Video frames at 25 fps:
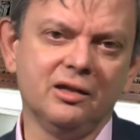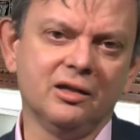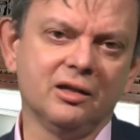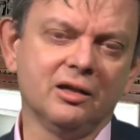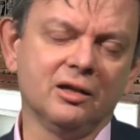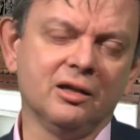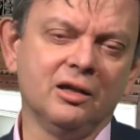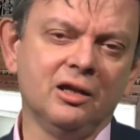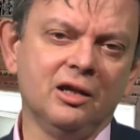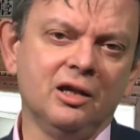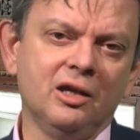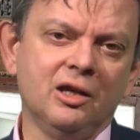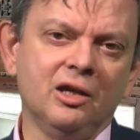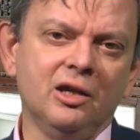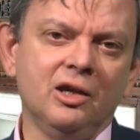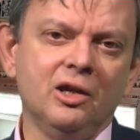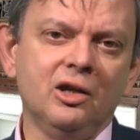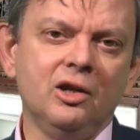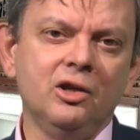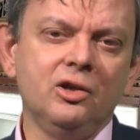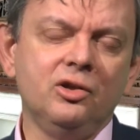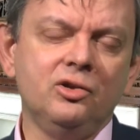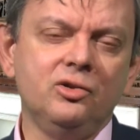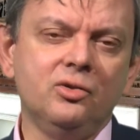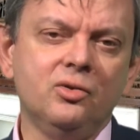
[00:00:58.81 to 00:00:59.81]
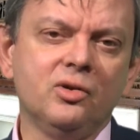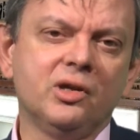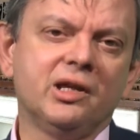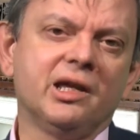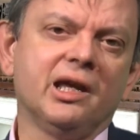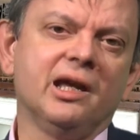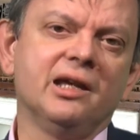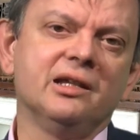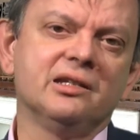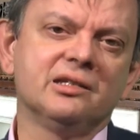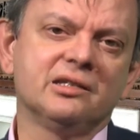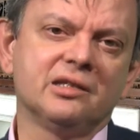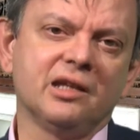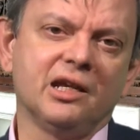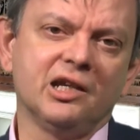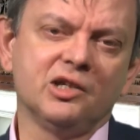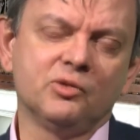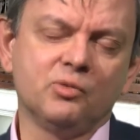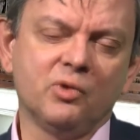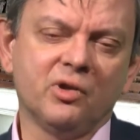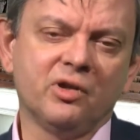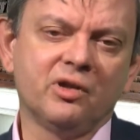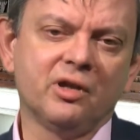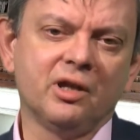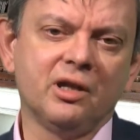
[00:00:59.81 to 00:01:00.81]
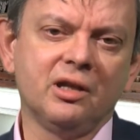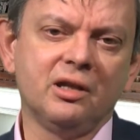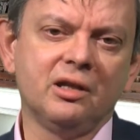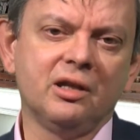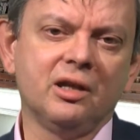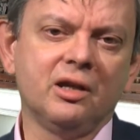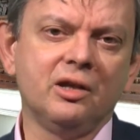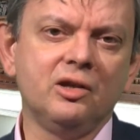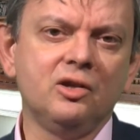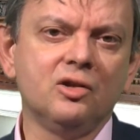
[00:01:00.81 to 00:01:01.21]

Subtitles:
the UK stays within the